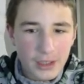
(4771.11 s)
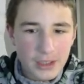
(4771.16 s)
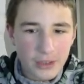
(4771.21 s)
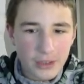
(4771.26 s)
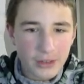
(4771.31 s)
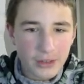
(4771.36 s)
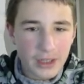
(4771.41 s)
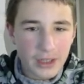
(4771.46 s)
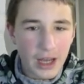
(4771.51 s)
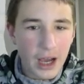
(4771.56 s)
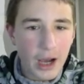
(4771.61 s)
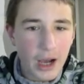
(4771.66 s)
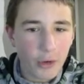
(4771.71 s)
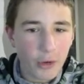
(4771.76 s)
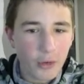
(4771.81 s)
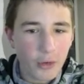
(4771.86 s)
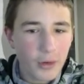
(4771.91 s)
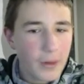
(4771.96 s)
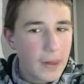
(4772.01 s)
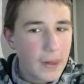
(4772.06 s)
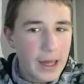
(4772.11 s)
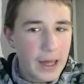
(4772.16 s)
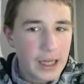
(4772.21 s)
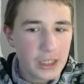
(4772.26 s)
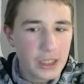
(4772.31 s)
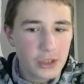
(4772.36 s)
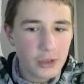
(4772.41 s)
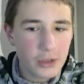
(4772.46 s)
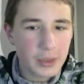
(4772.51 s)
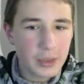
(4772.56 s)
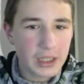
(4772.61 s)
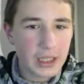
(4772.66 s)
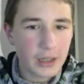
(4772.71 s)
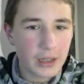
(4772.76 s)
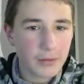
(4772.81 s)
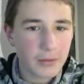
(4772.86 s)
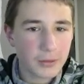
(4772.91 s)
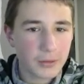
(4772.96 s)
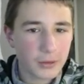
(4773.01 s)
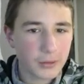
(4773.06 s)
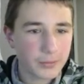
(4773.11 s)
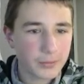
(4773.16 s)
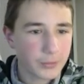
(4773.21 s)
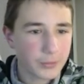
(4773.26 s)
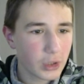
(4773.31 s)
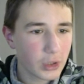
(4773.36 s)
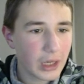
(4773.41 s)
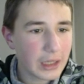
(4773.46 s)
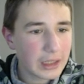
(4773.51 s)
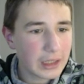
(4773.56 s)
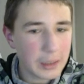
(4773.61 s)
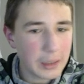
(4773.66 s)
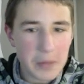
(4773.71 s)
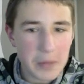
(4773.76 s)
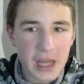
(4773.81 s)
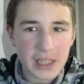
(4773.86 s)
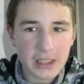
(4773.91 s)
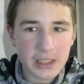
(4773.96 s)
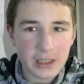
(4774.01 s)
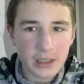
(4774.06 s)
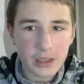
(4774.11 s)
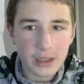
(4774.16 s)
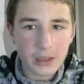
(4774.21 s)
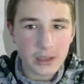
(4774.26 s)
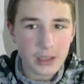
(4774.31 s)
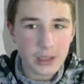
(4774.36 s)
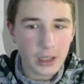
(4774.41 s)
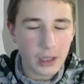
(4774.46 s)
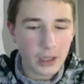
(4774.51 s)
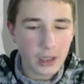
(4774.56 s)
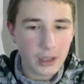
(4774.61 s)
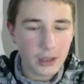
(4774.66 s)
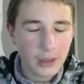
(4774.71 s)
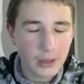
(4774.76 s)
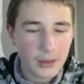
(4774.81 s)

so now I should be careful, don't get mated, huh?